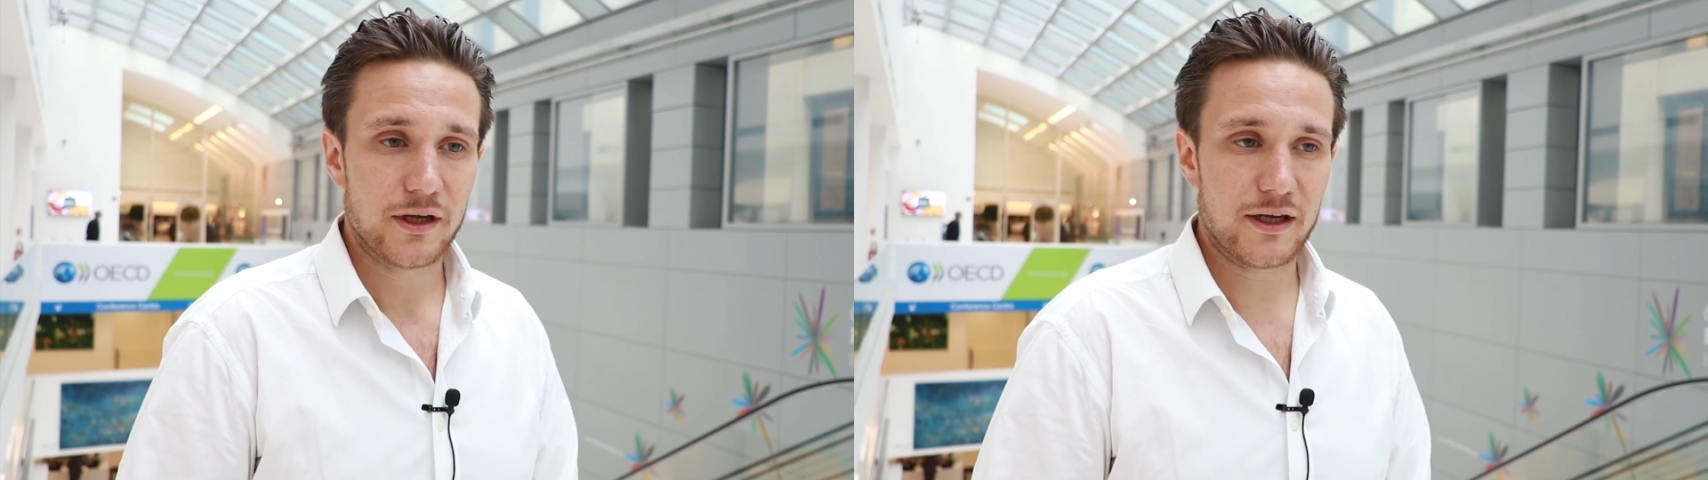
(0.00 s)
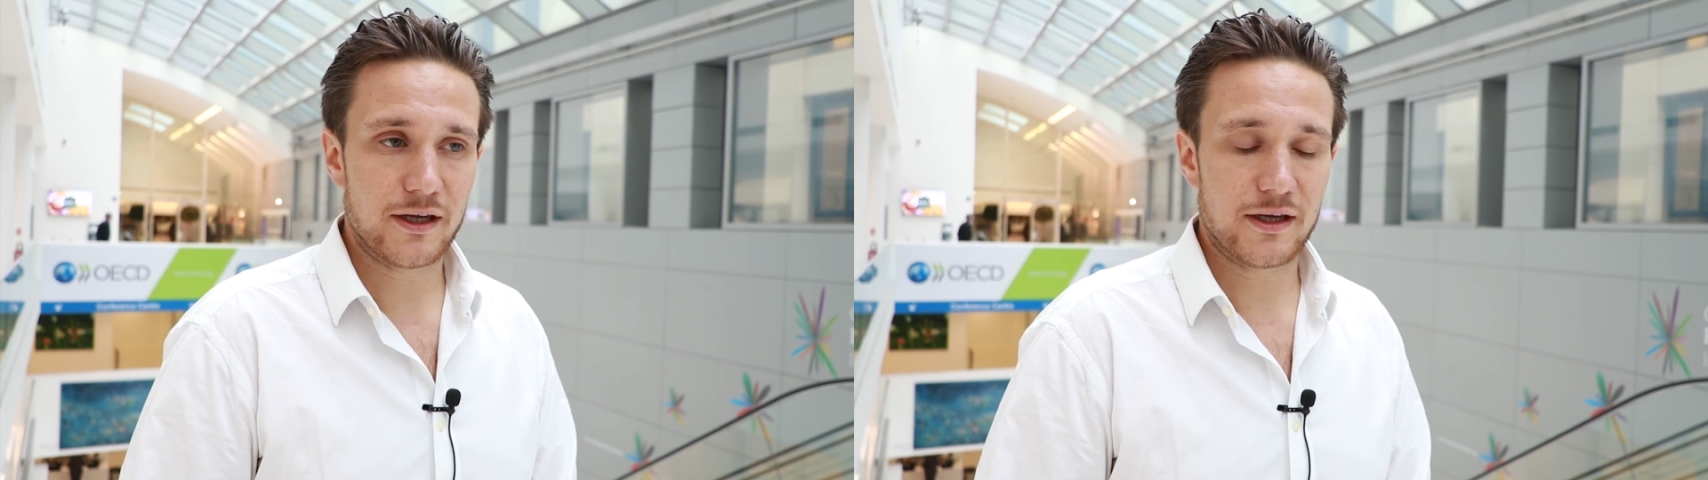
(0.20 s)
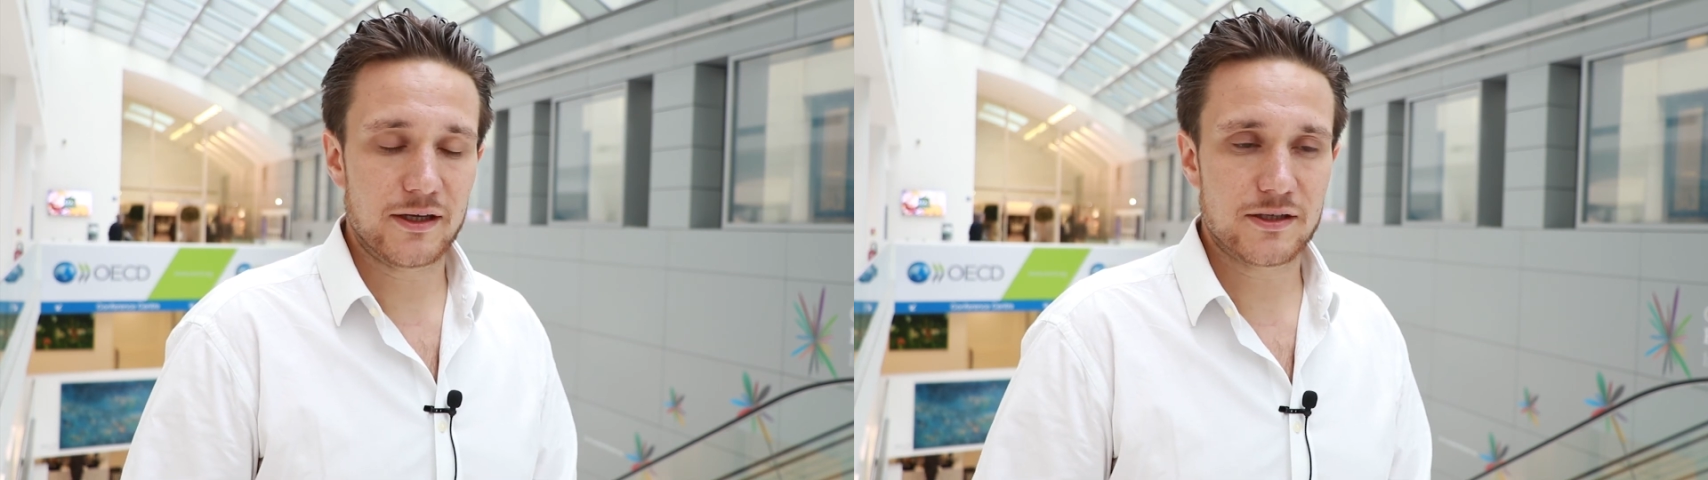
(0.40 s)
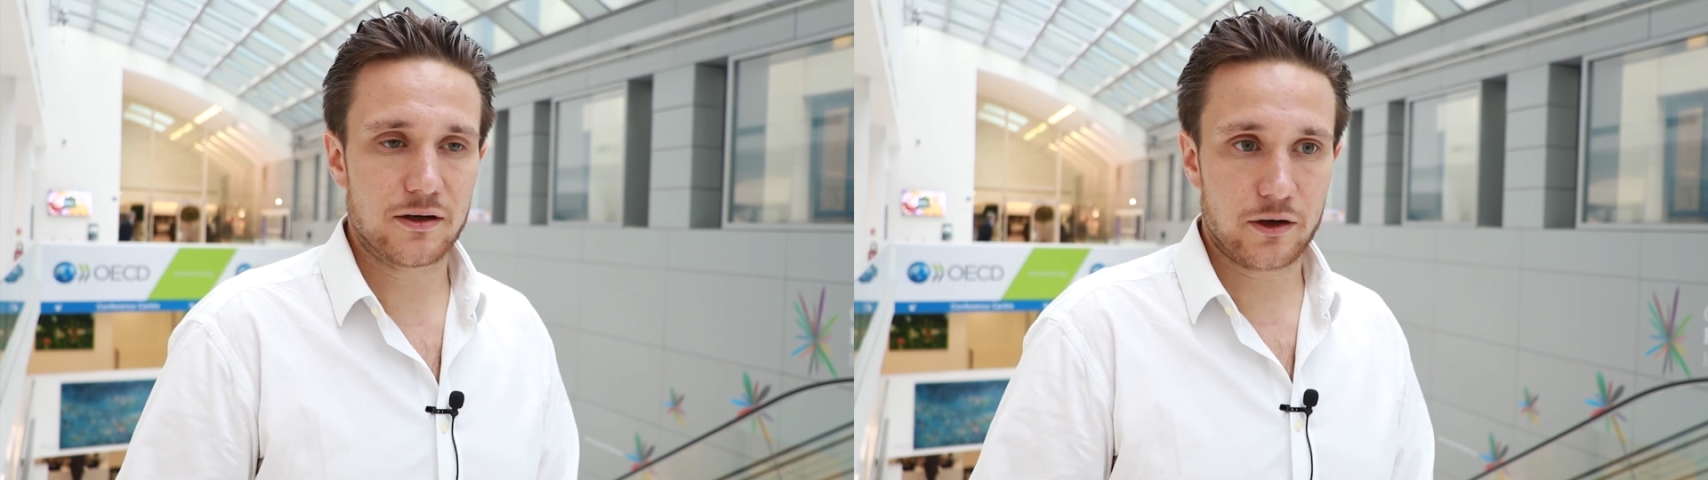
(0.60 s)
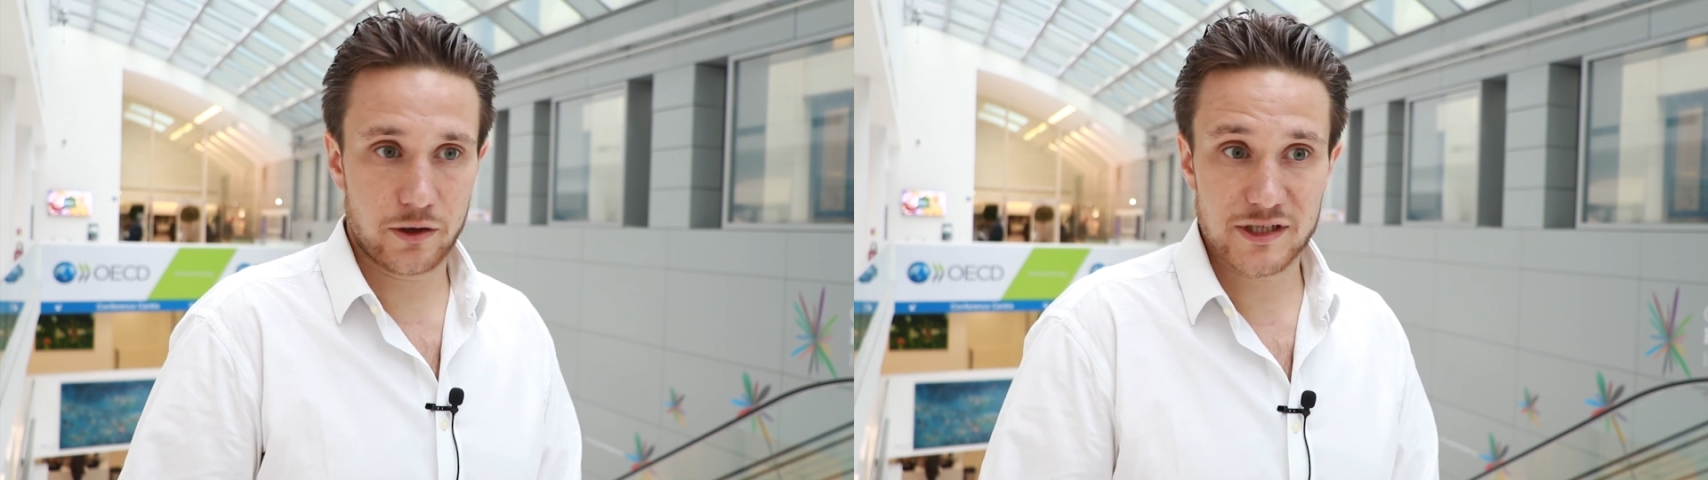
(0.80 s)
is
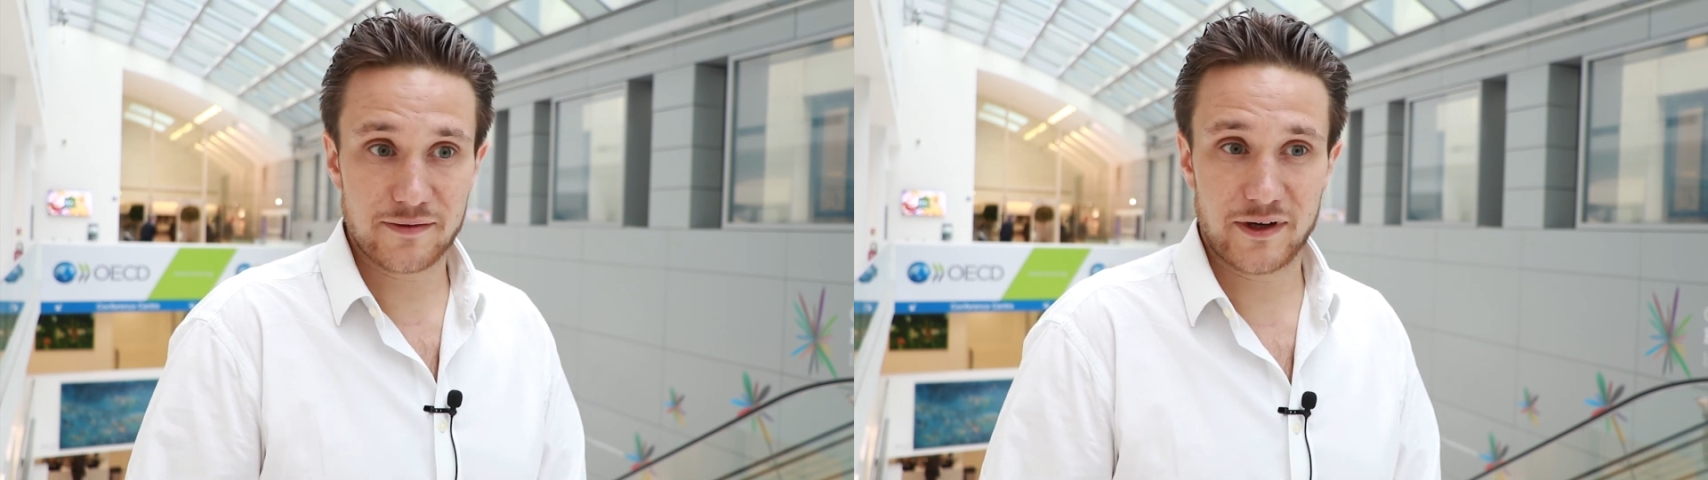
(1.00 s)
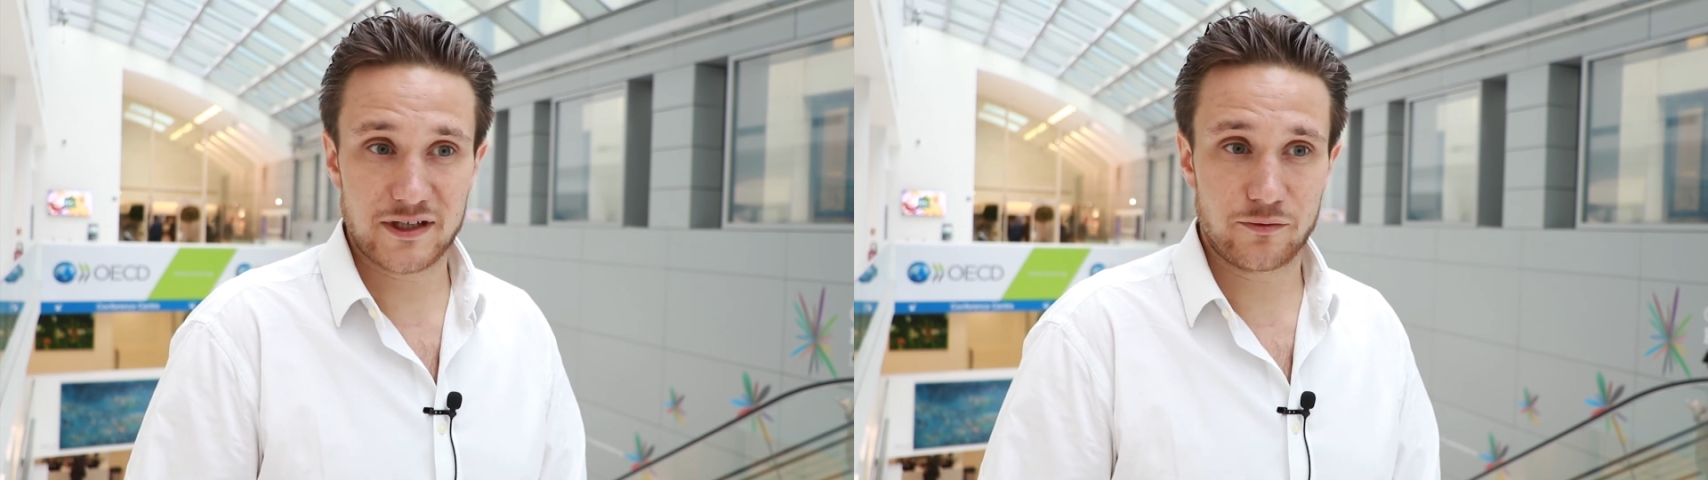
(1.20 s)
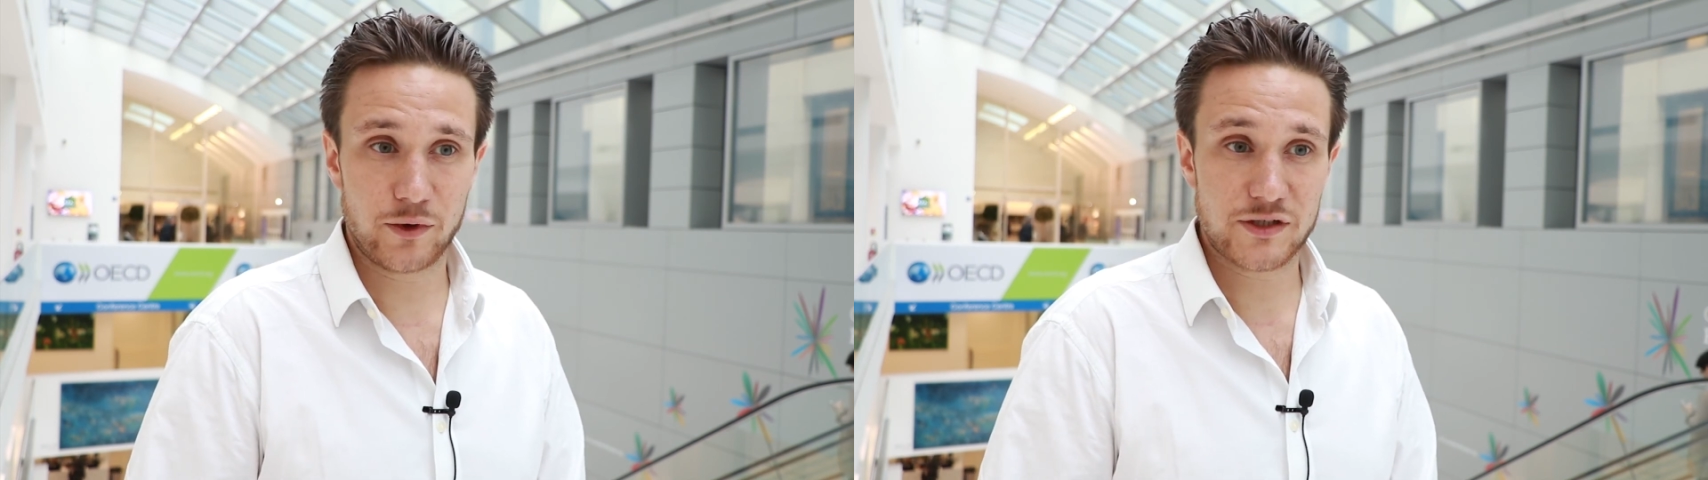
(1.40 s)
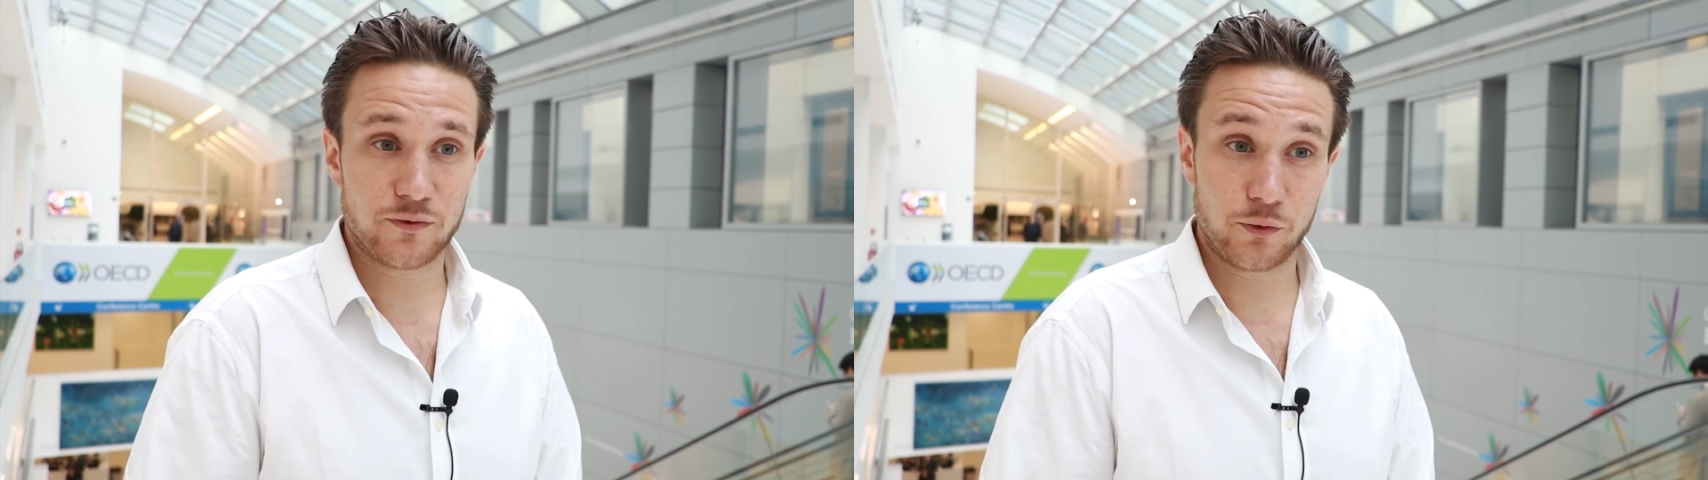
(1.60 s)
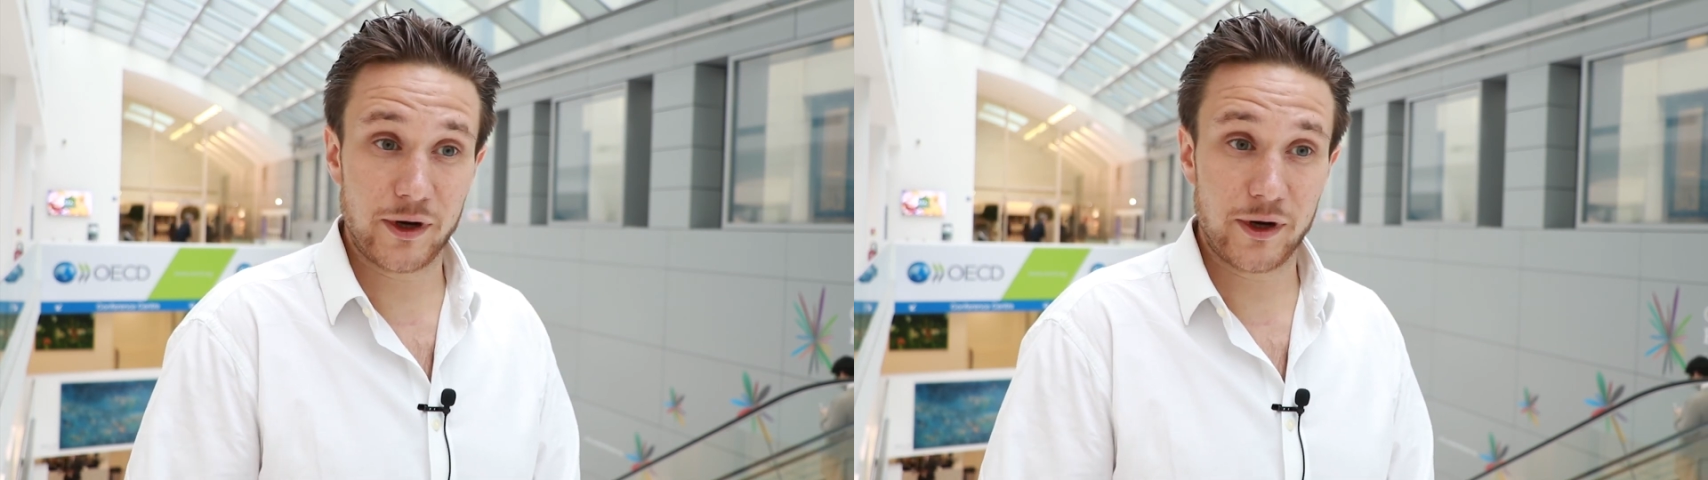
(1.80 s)
a cost-effective way for